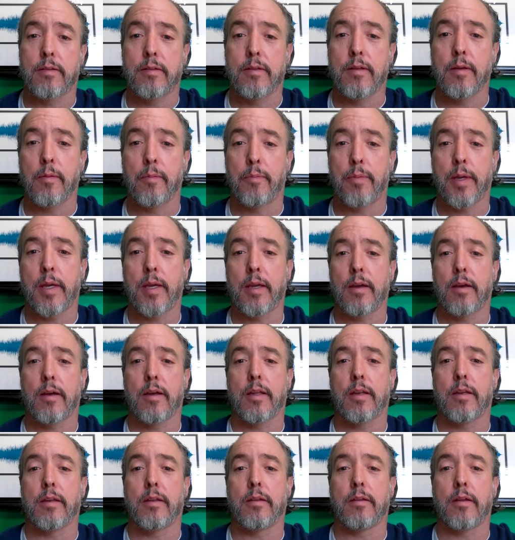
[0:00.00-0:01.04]
to be
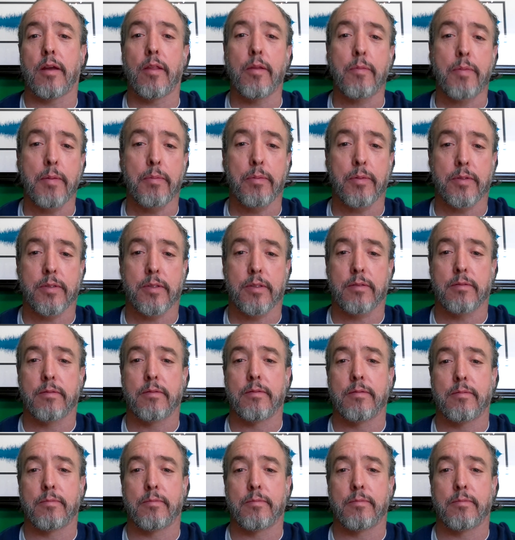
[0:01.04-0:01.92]
on other people's